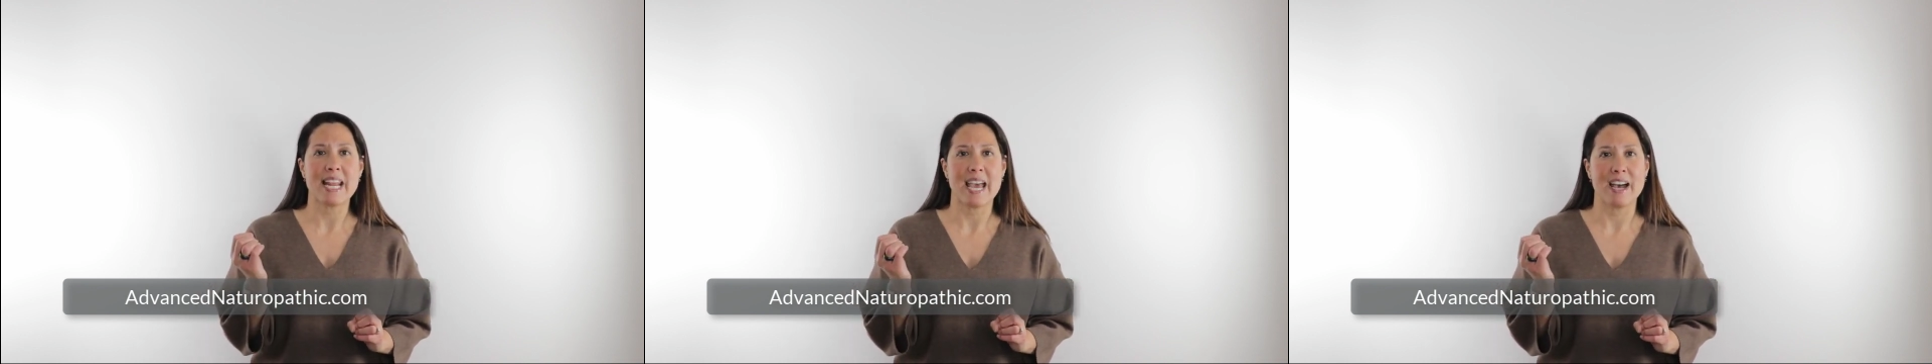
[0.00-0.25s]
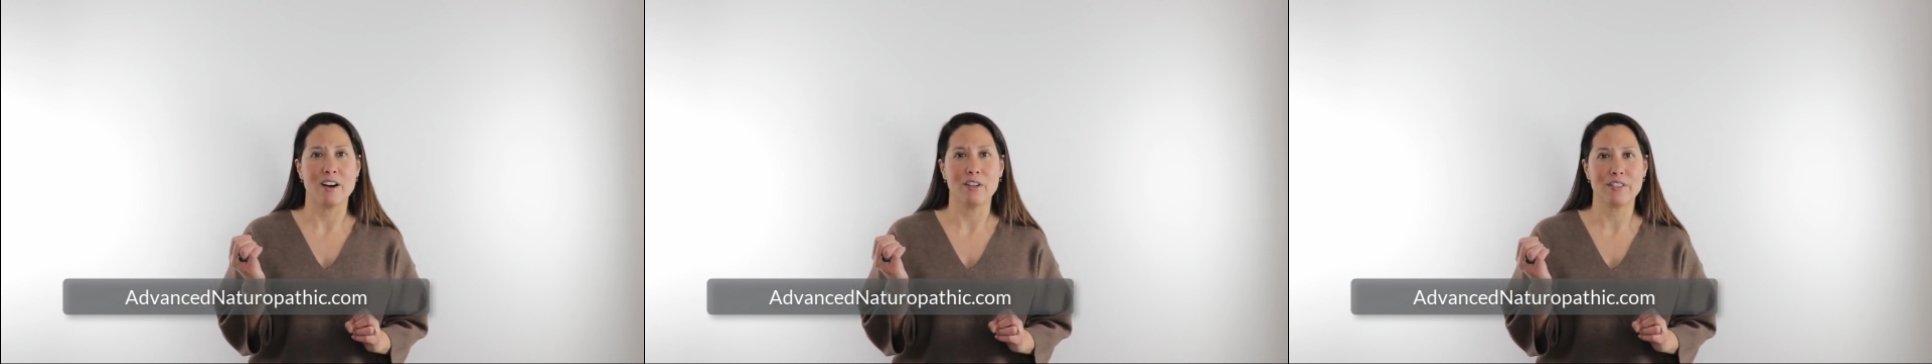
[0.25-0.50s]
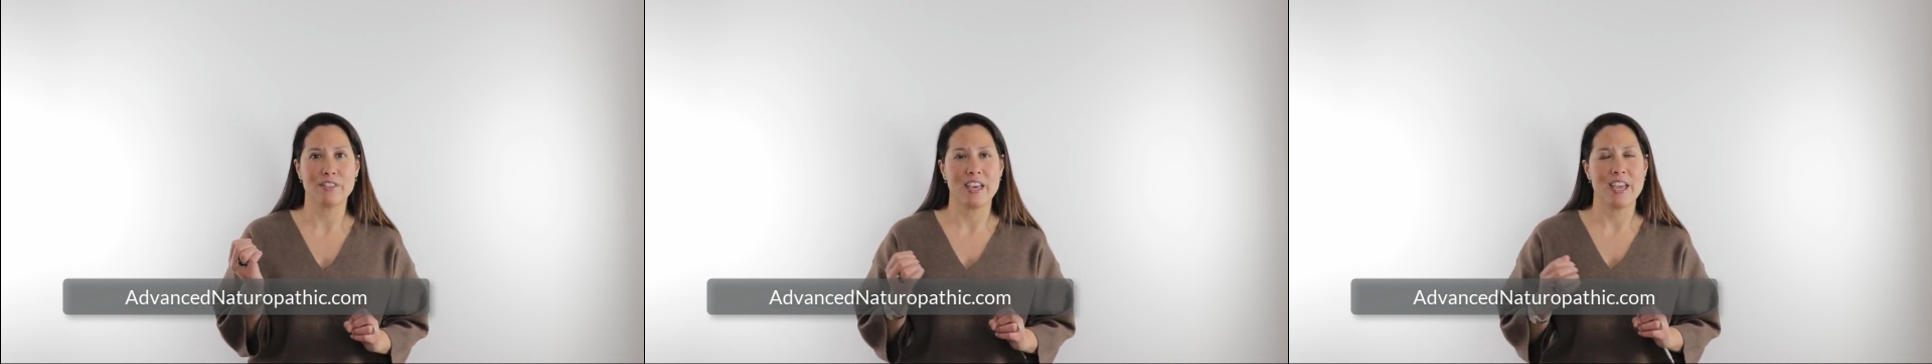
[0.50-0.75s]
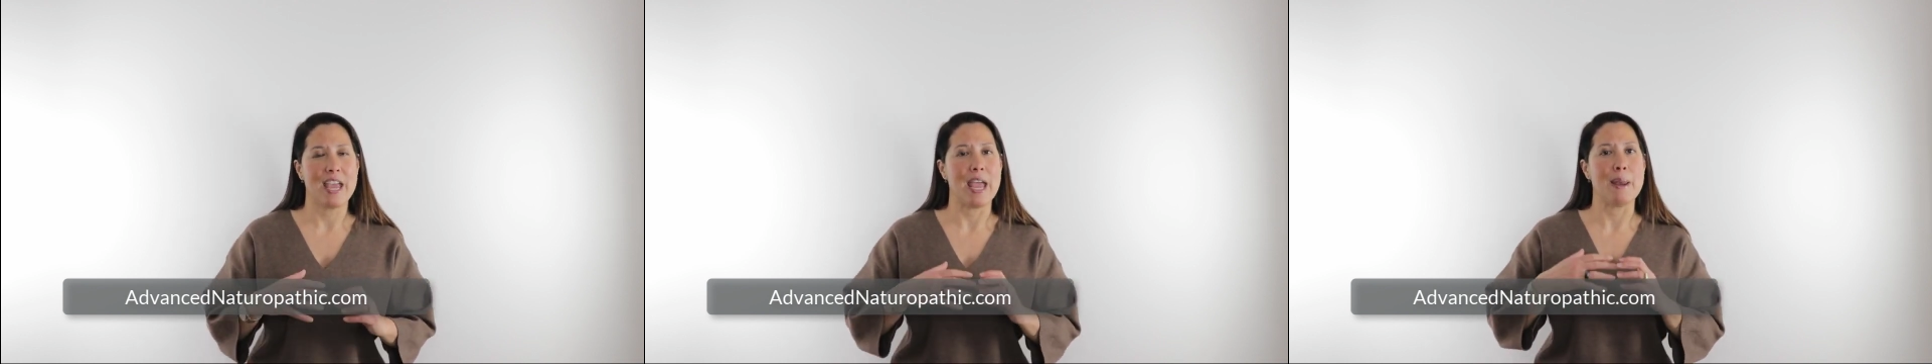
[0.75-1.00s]
health
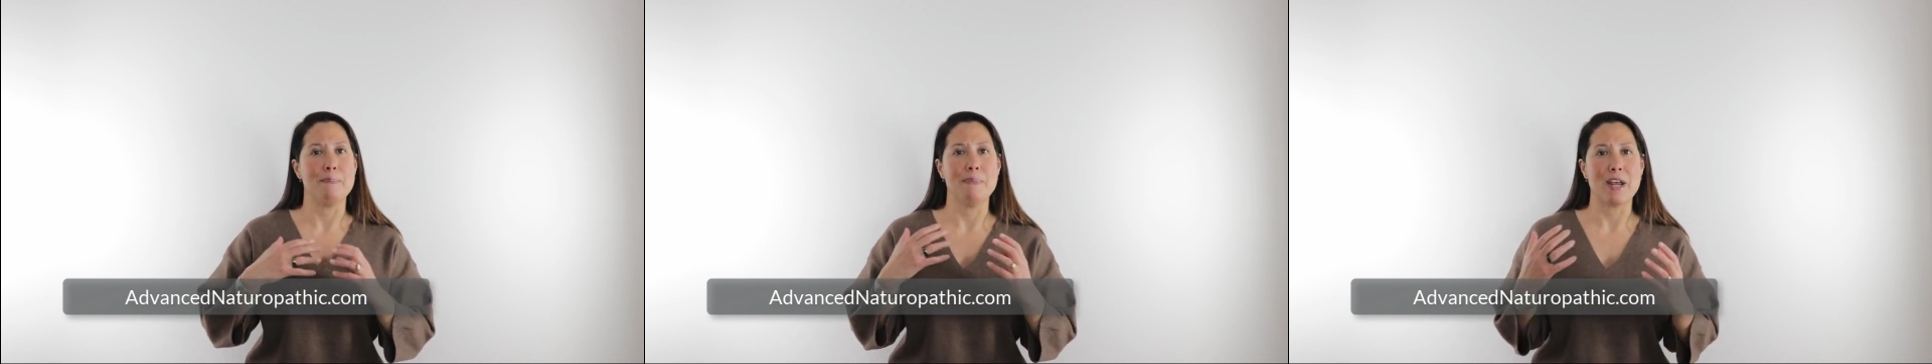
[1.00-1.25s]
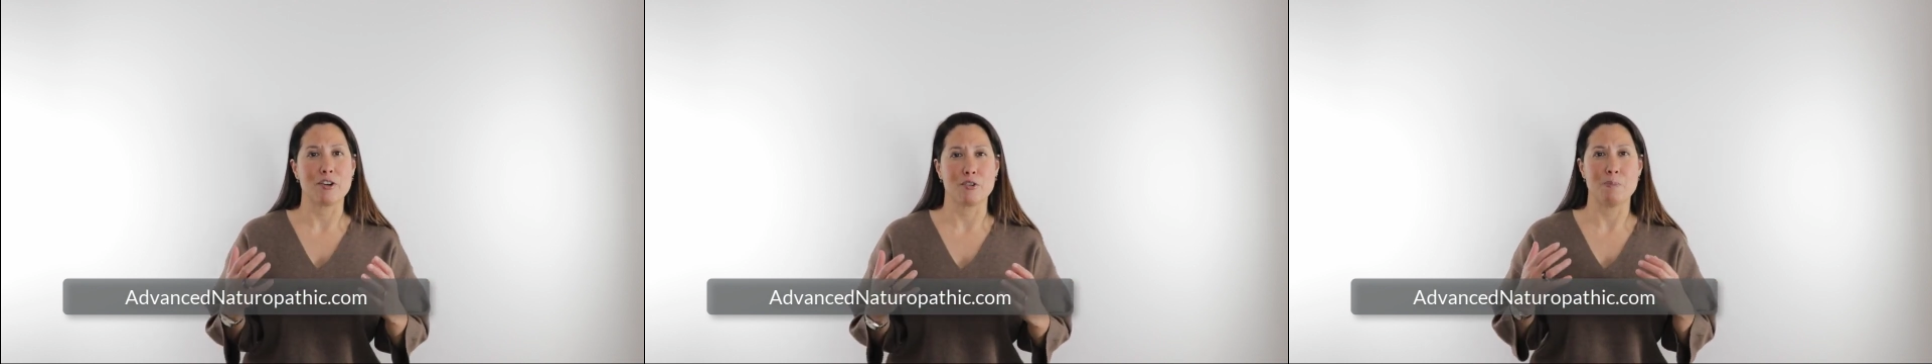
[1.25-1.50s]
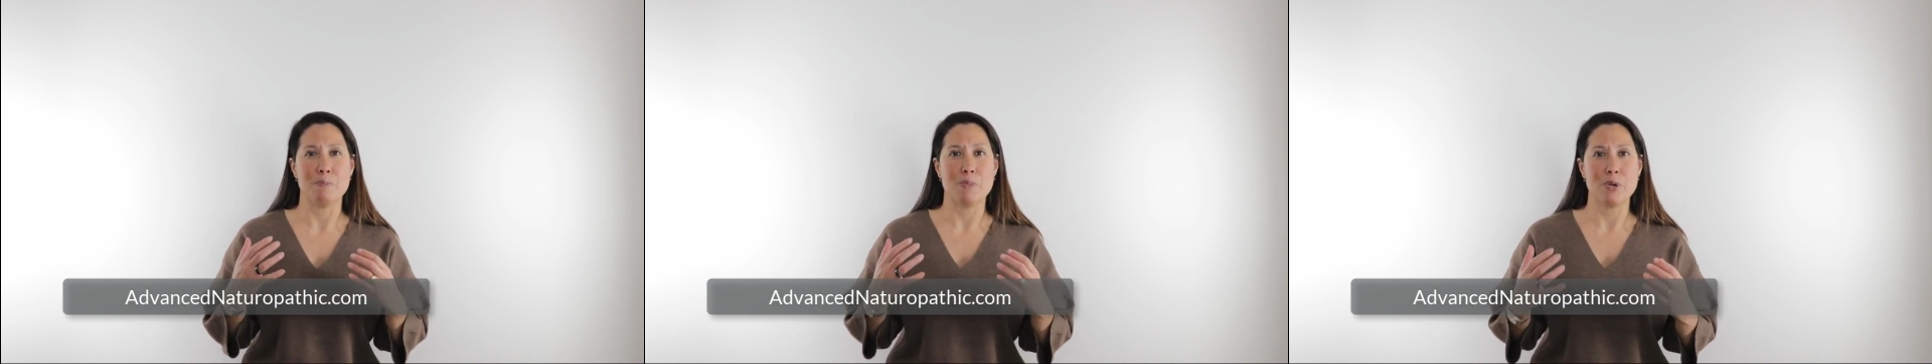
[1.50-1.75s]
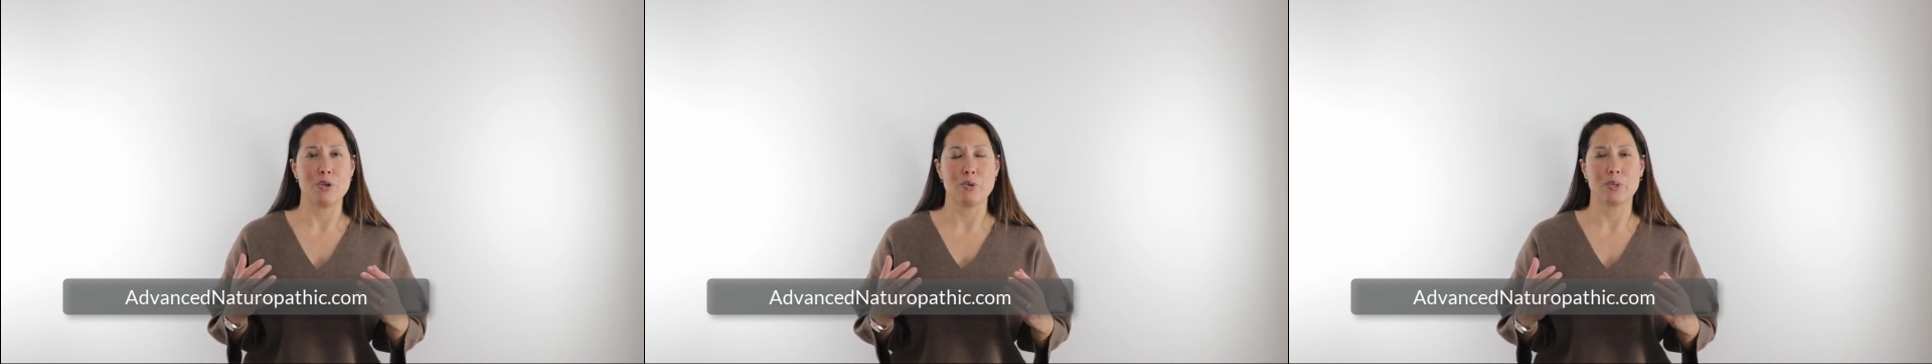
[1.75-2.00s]
and better
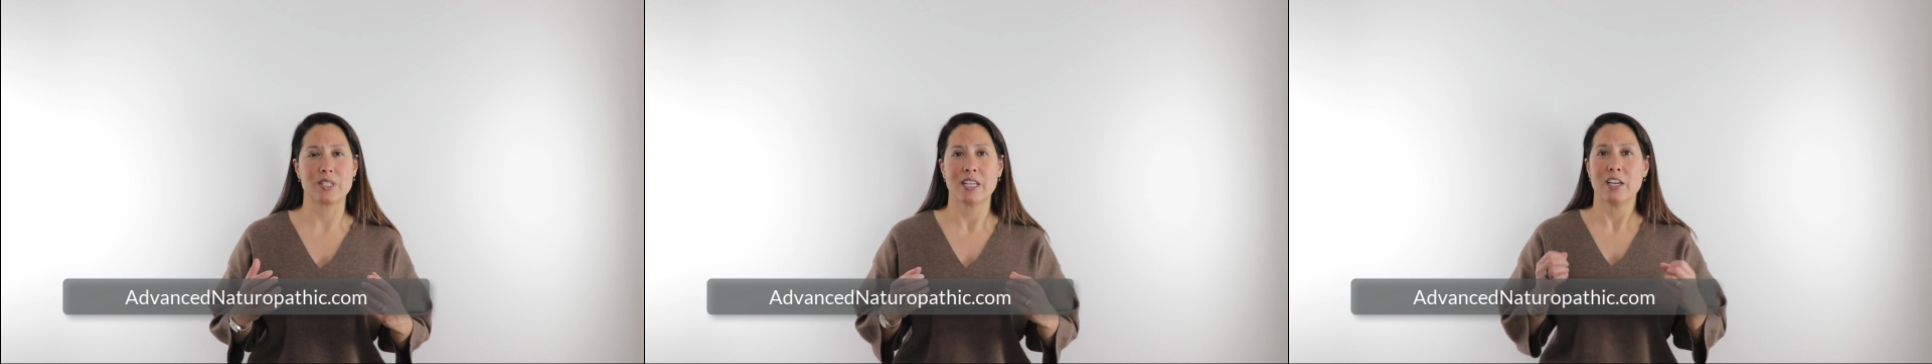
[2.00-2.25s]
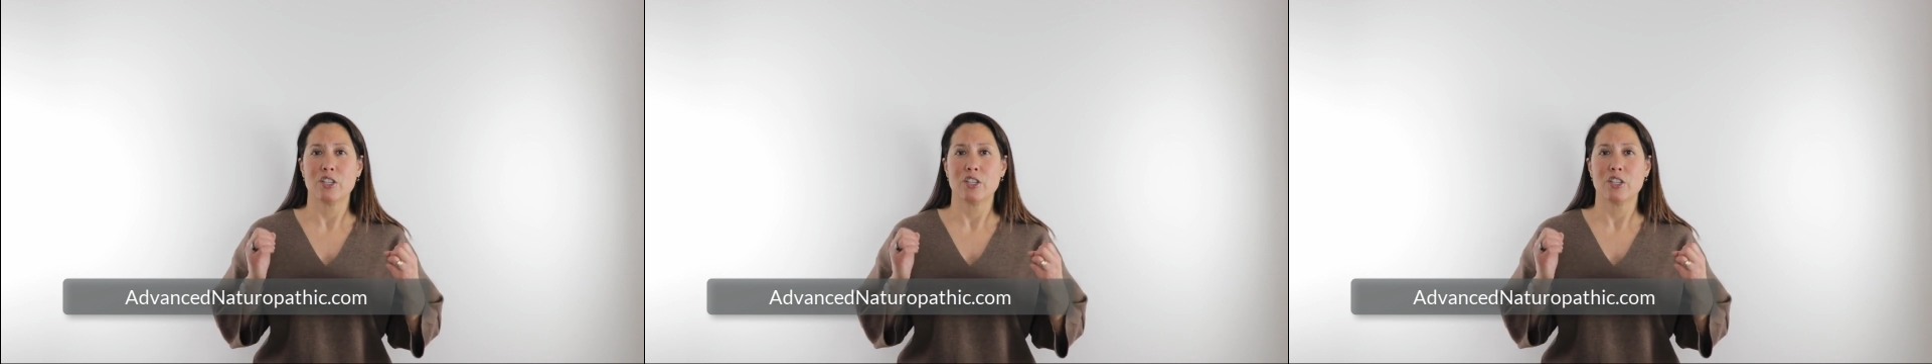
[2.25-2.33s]
moods.